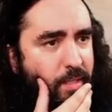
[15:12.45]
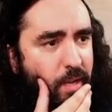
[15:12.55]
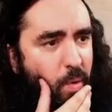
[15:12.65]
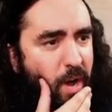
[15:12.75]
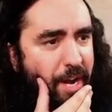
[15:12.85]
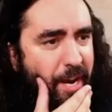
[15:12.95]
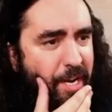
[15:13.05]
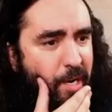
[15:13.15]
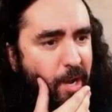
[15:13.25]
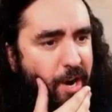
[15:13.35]
So what are
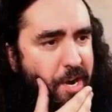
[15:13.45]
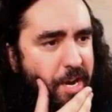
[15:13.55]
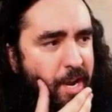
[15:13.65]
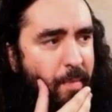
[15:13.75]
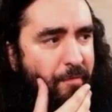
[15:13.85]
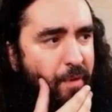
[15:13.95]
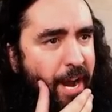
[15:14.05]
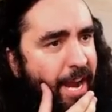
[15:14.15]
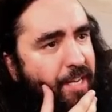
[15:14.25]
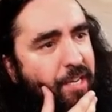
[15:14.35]
you learning here, my
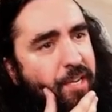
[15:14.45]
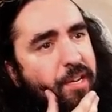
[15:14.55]
friend?